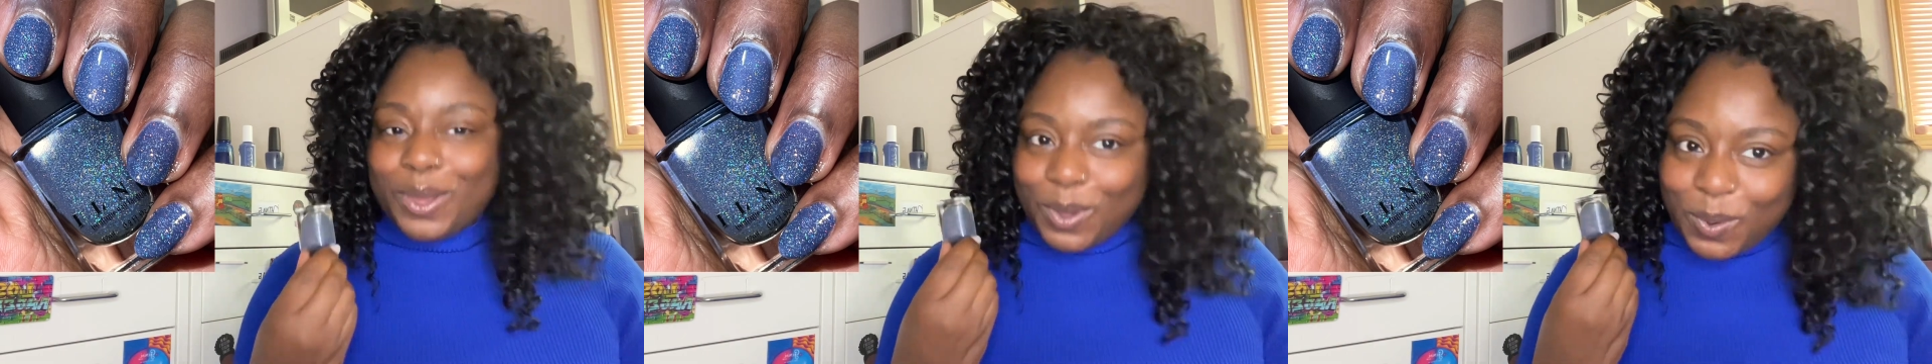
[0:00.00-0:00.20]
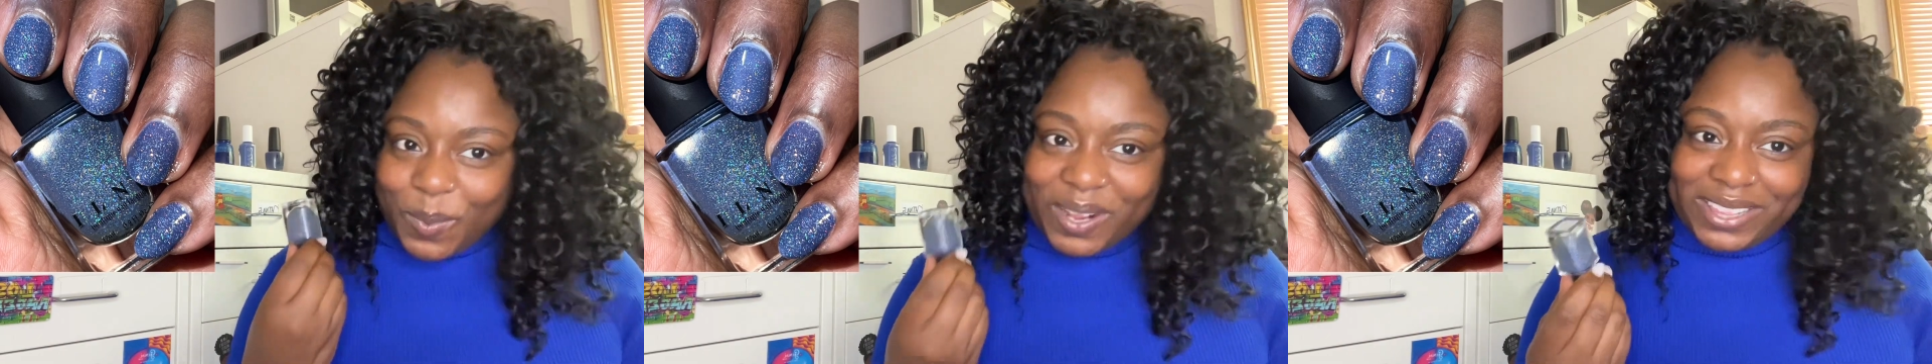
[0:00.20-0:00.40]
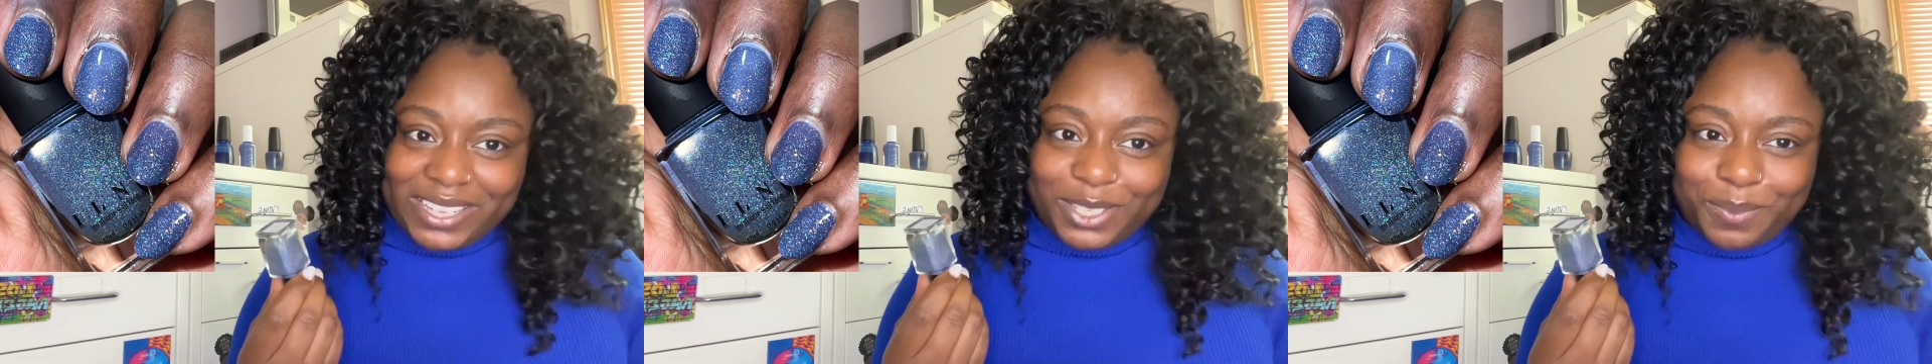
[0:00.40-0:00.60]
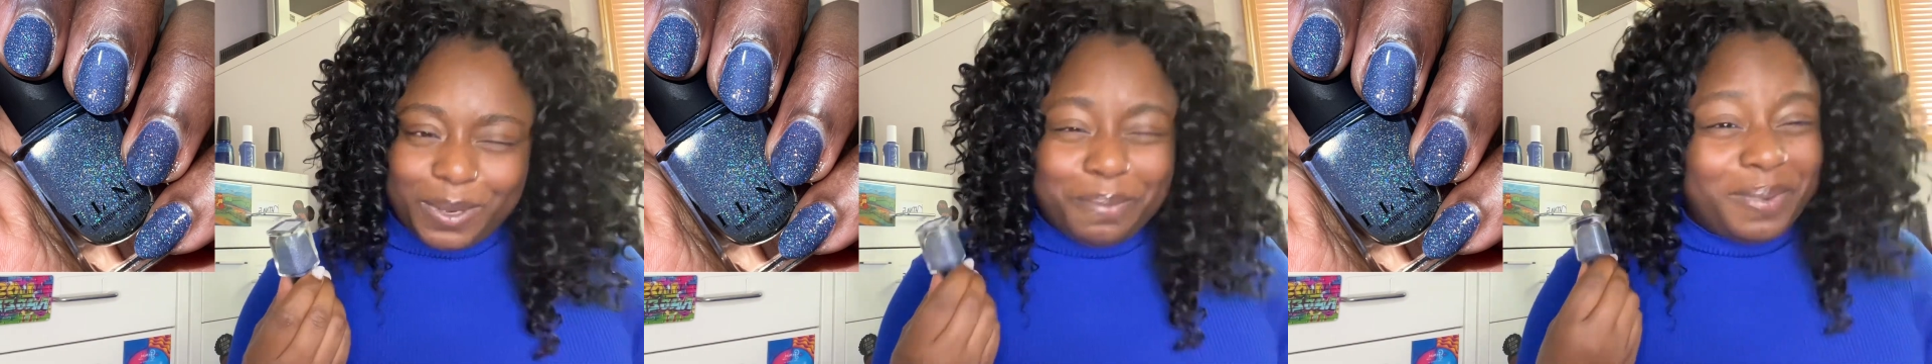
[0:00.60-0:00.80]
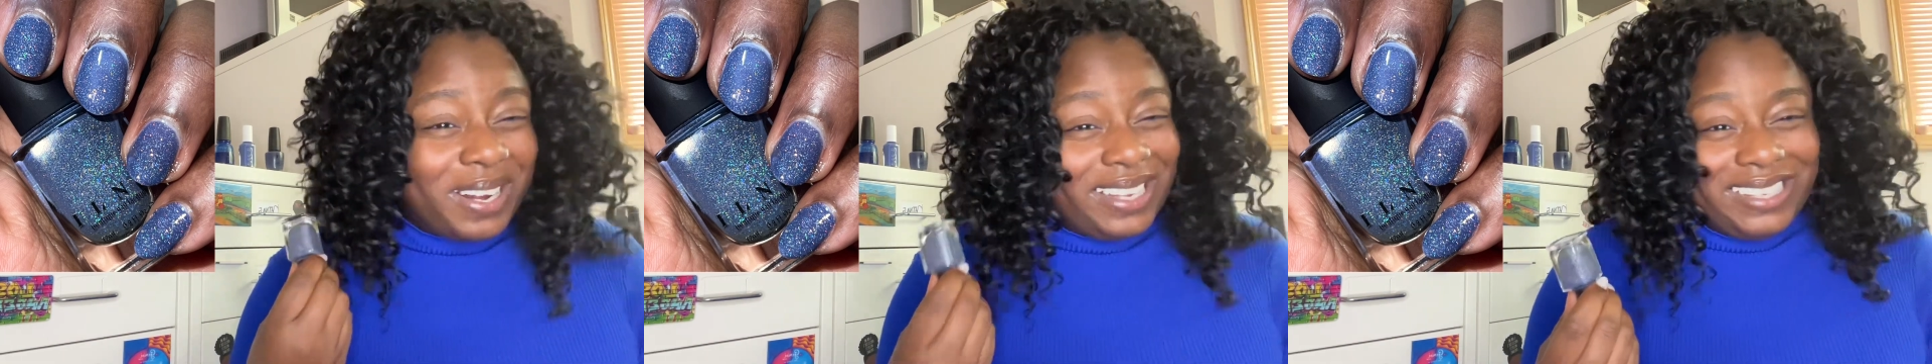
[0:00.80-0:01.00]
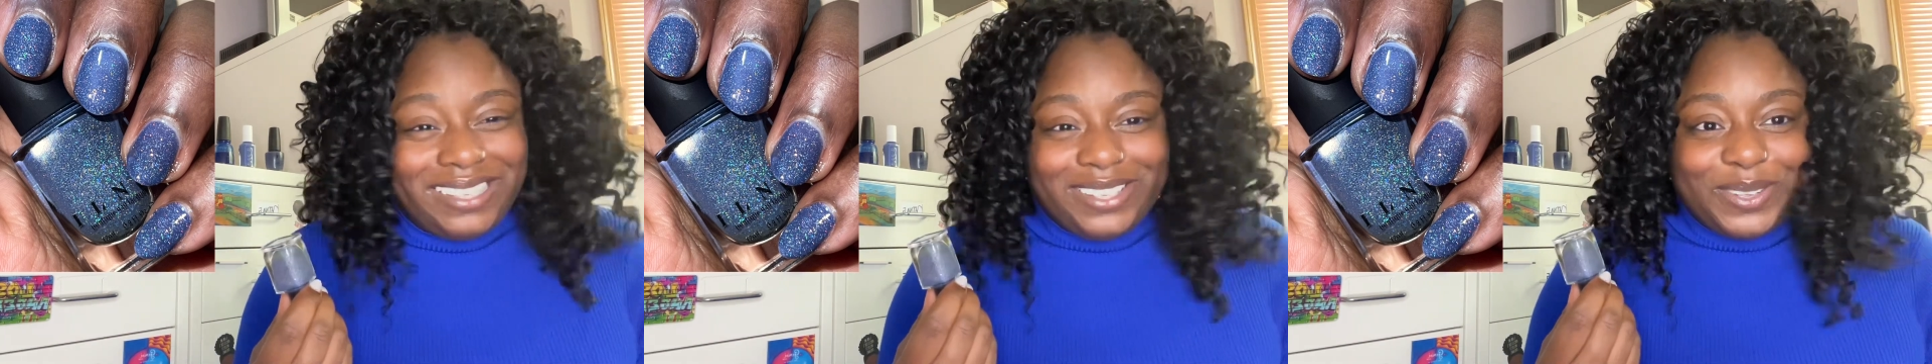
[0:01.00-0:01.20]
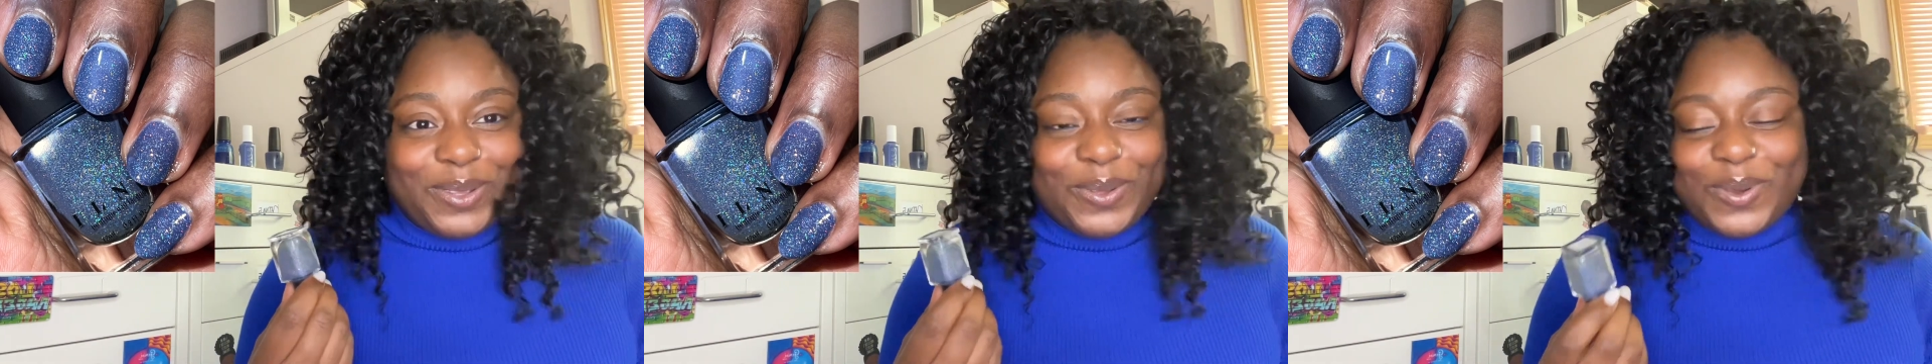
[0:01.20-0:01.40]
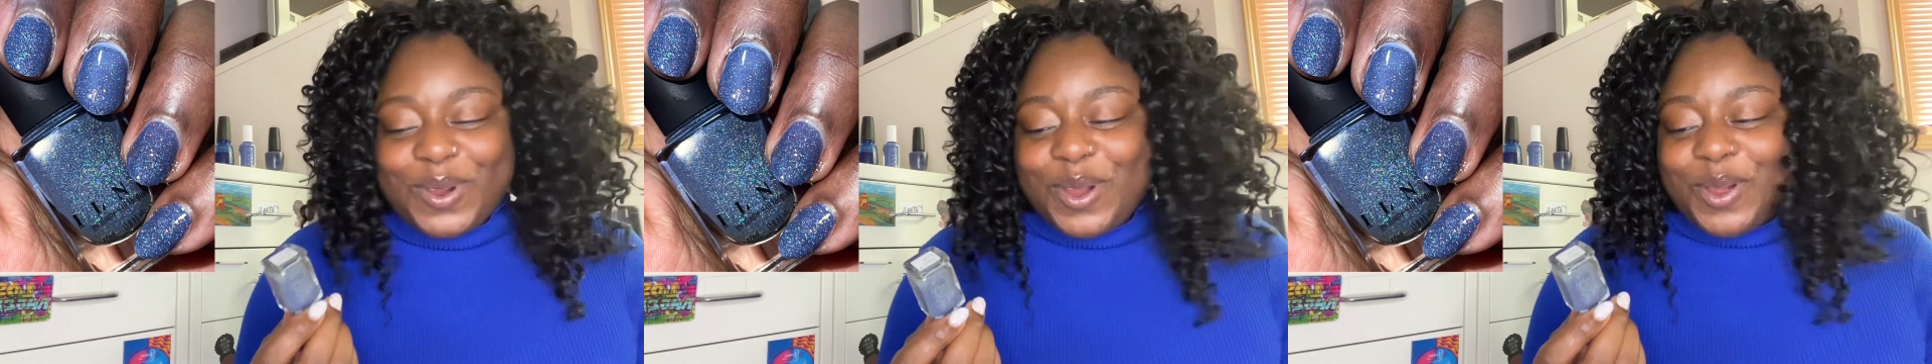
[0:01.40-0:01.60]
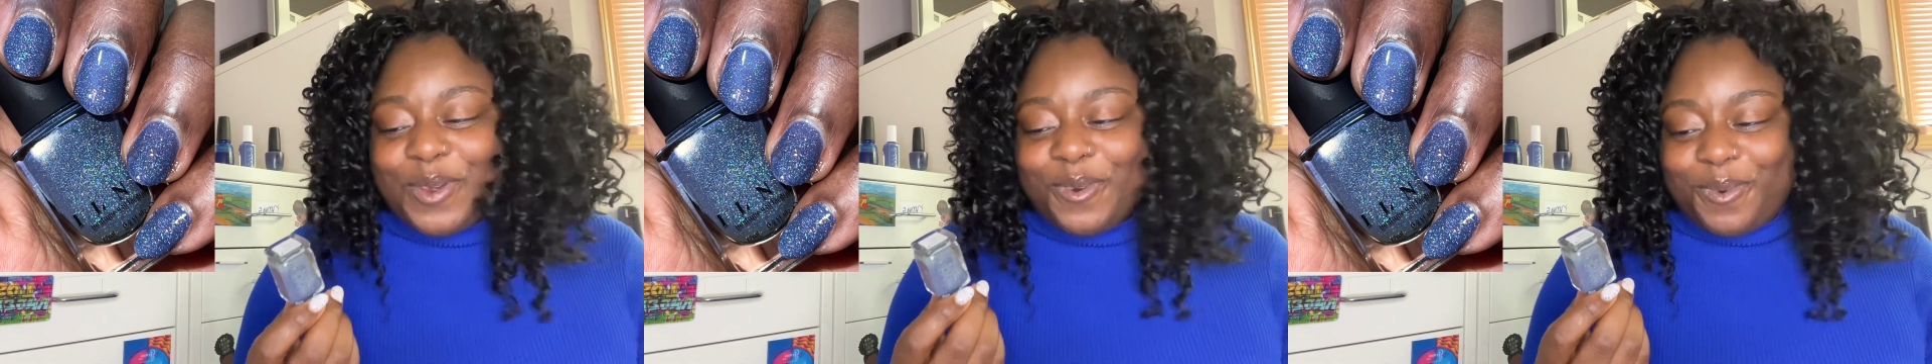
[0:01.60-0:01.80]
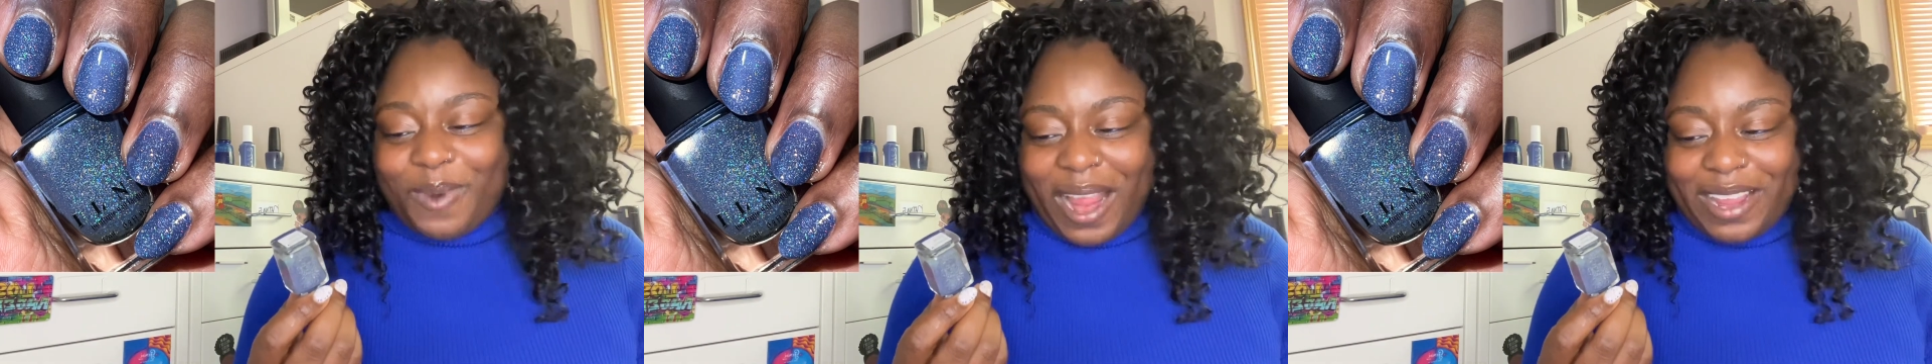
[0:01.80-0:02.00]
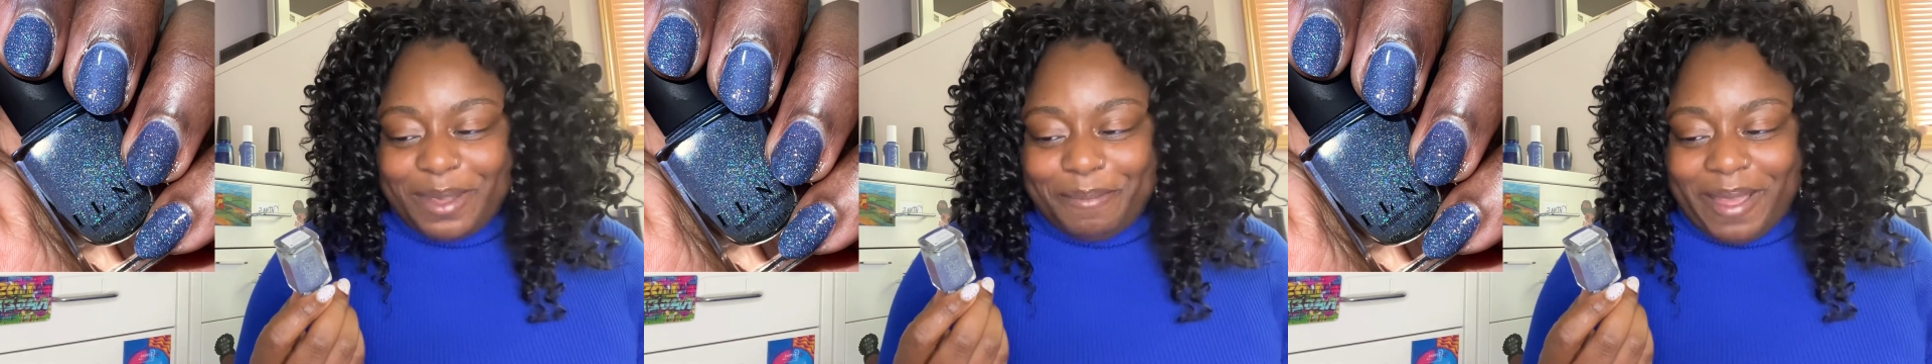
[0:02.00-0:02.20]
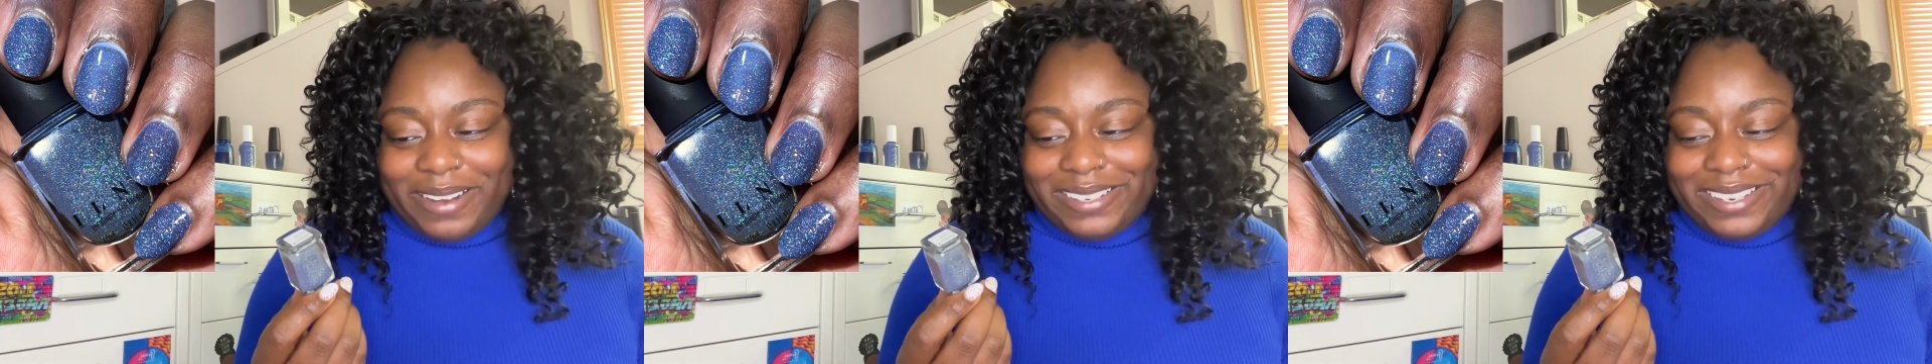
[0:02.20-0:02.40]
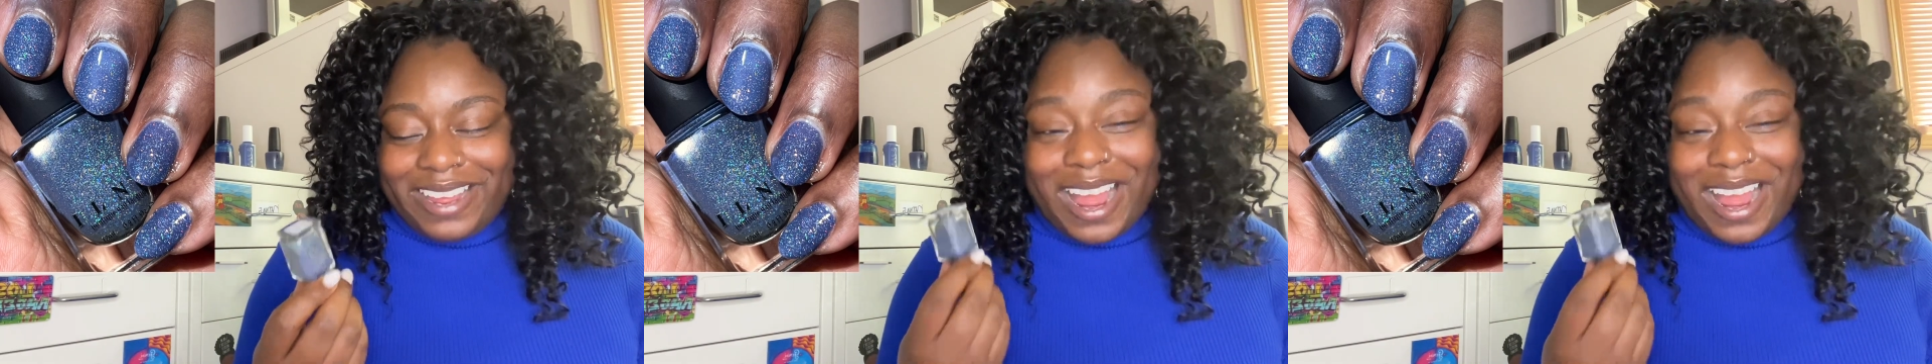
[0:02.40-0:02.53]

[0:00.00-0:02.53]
with this one, but I still recommend it.